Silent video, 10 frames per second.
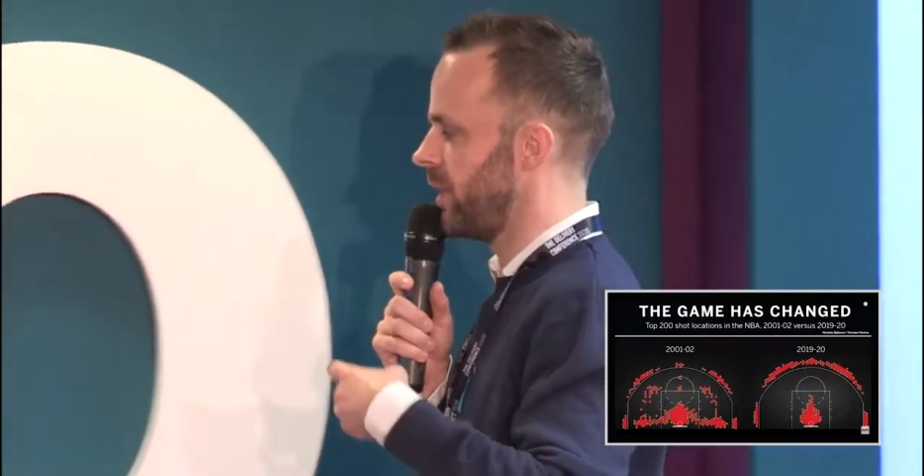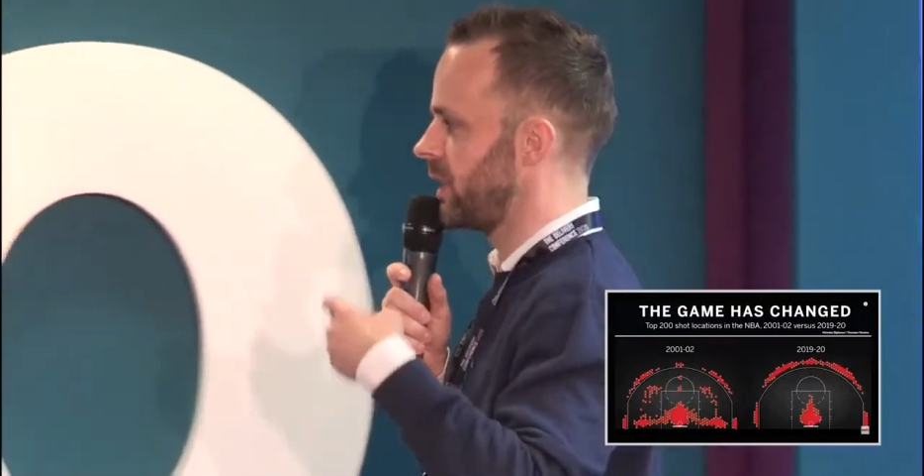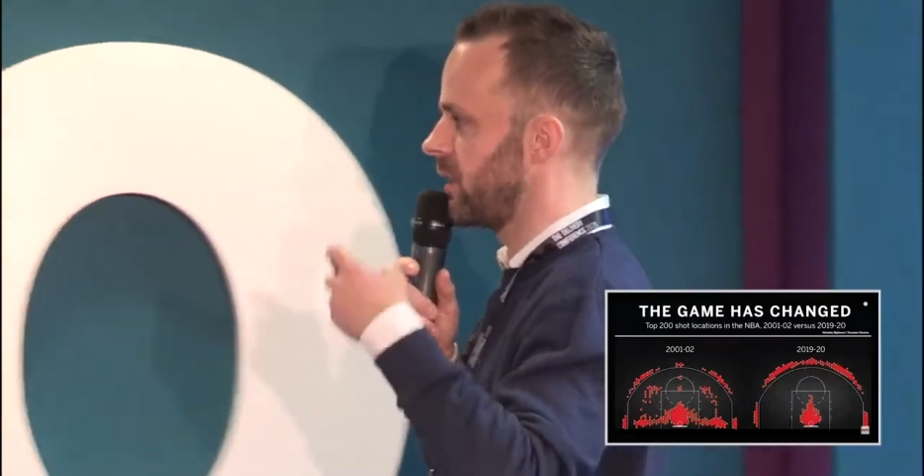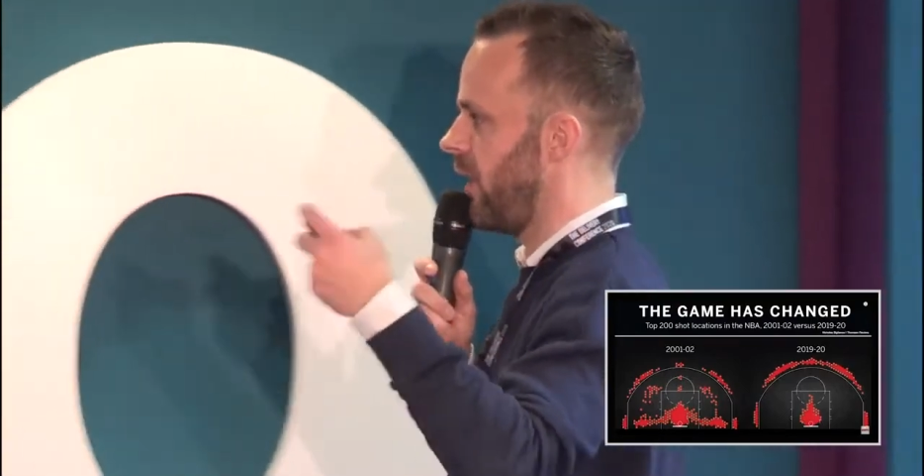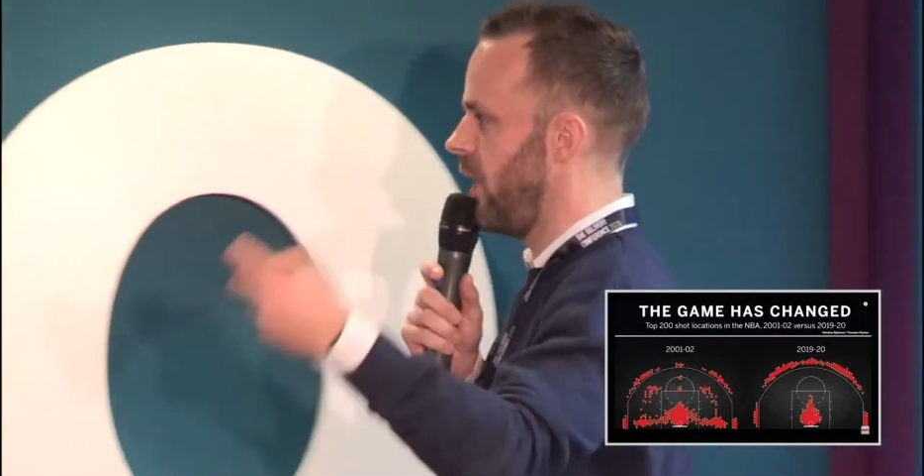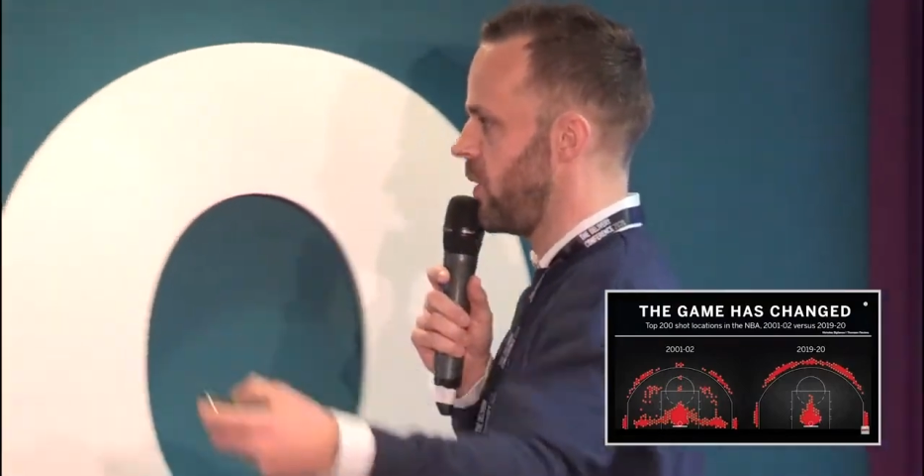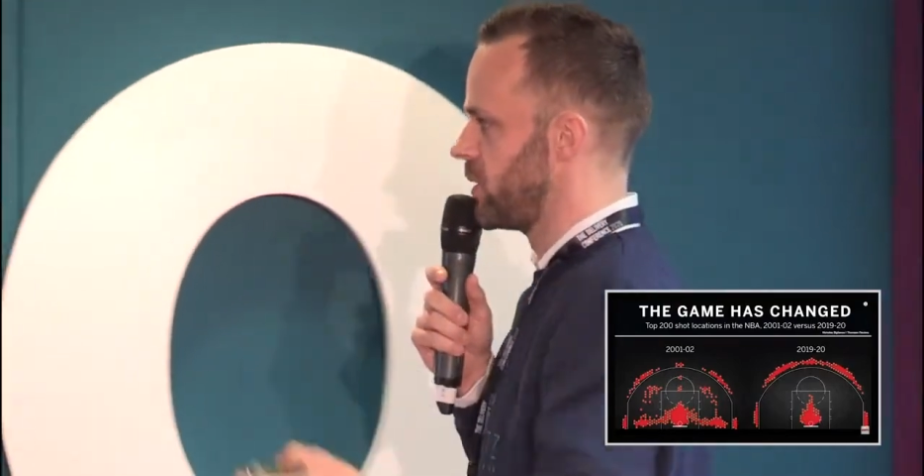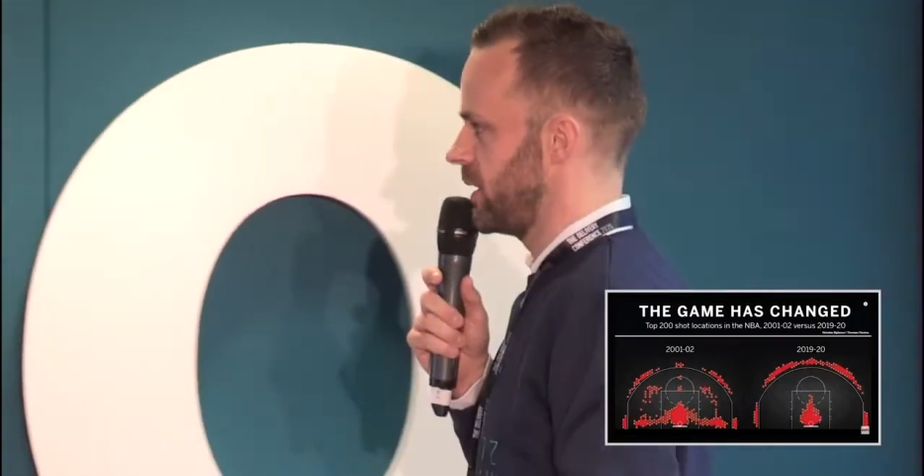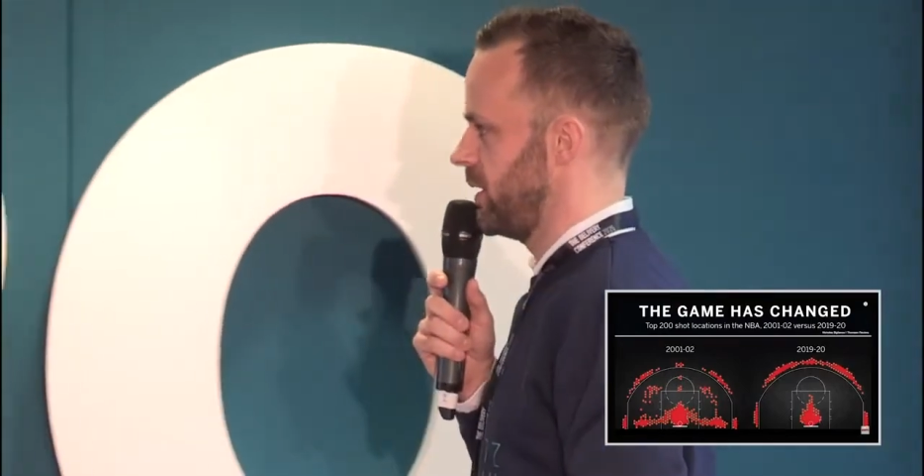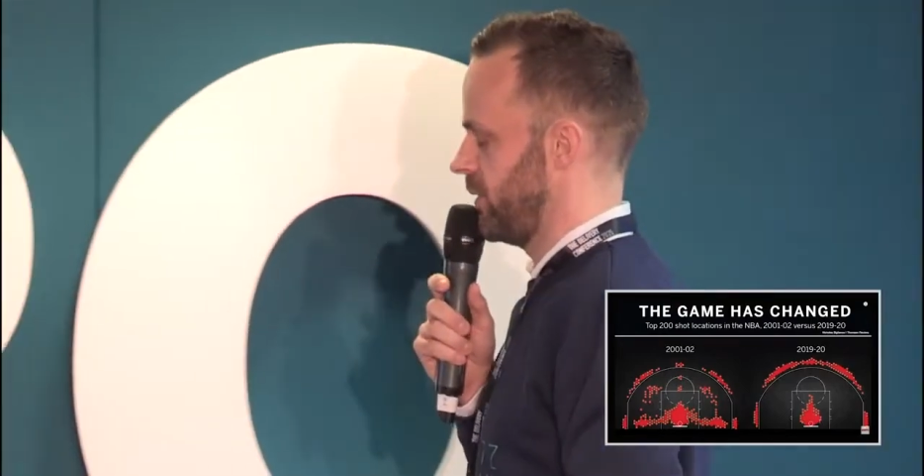running their
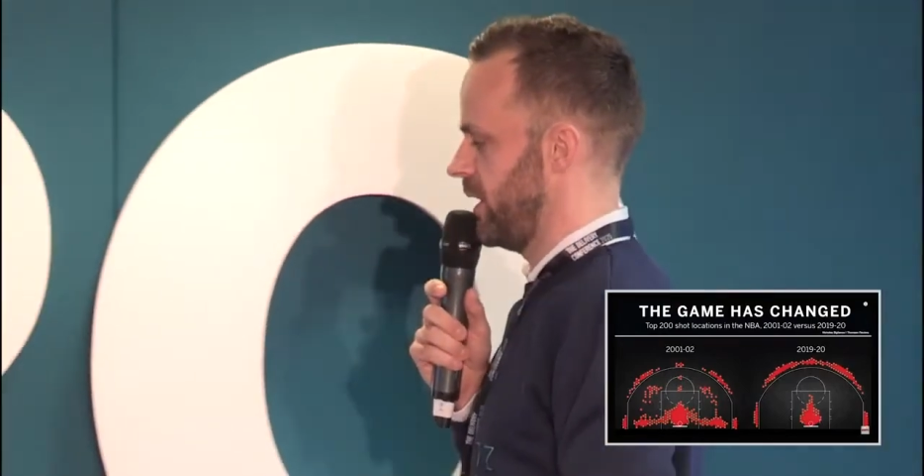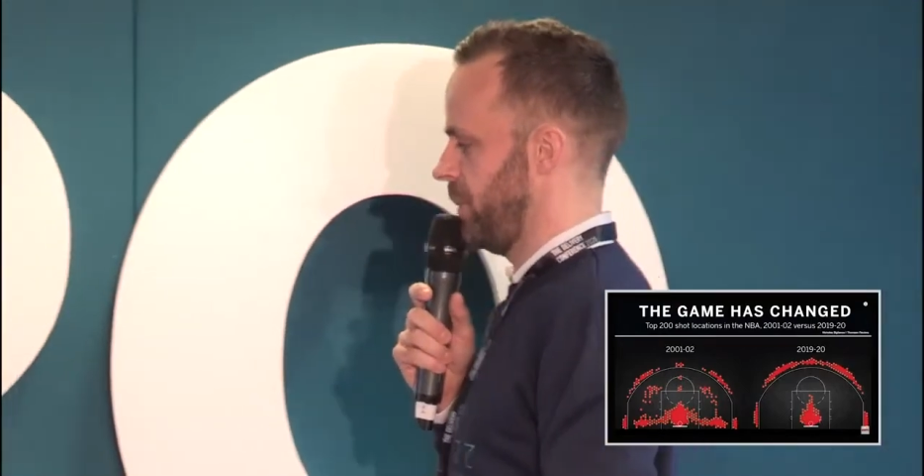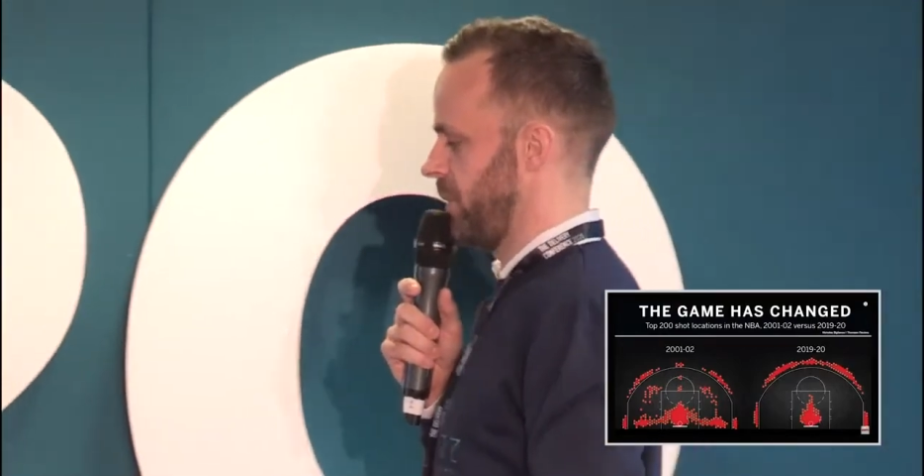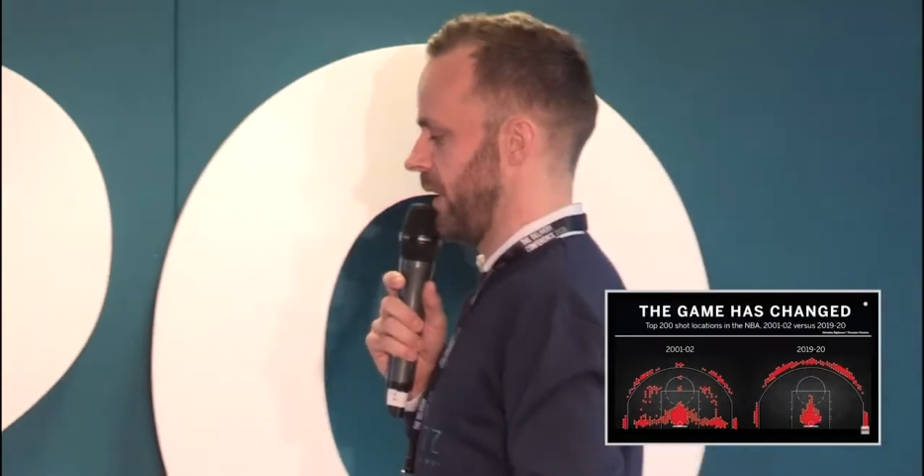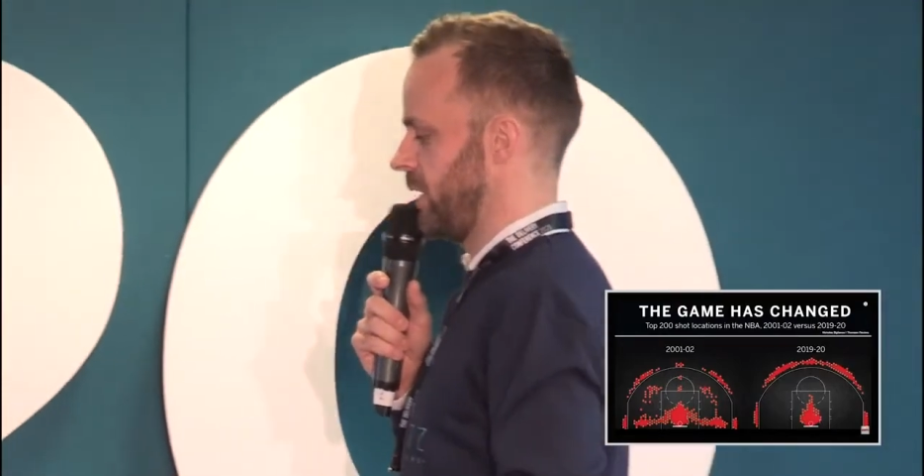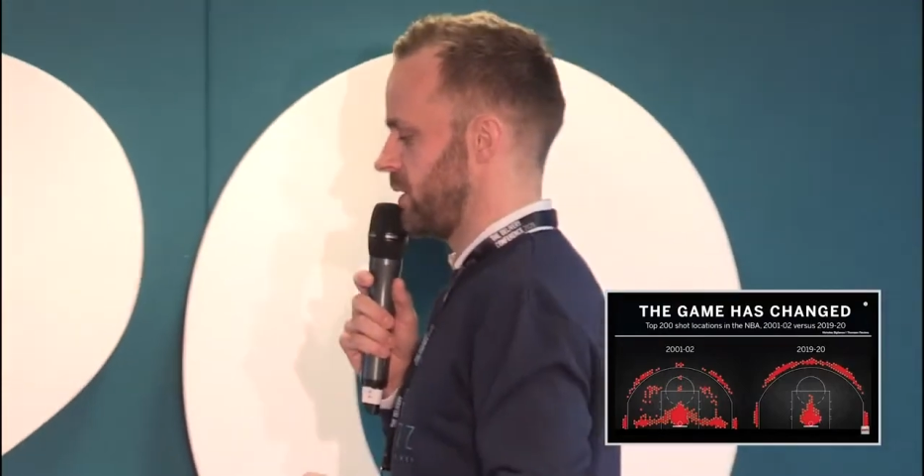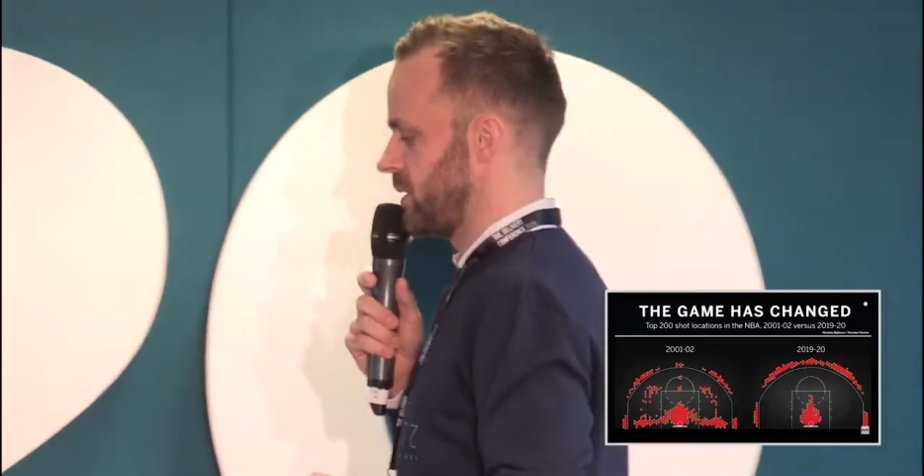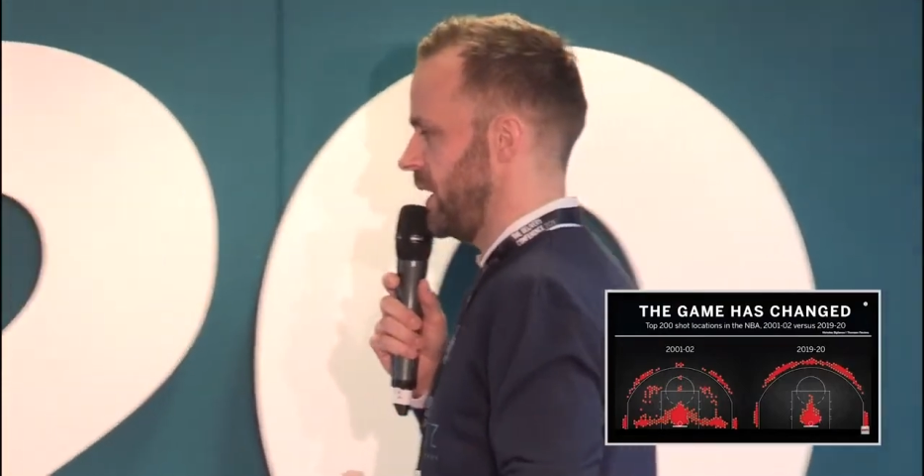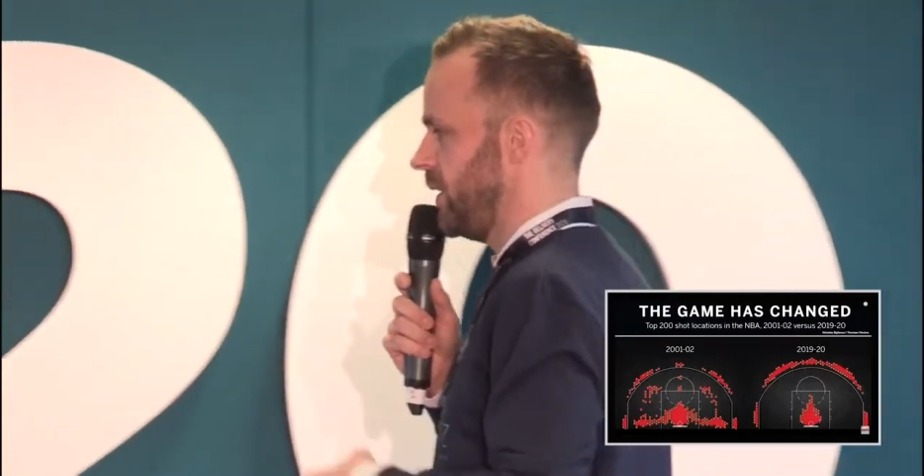own delivery operations?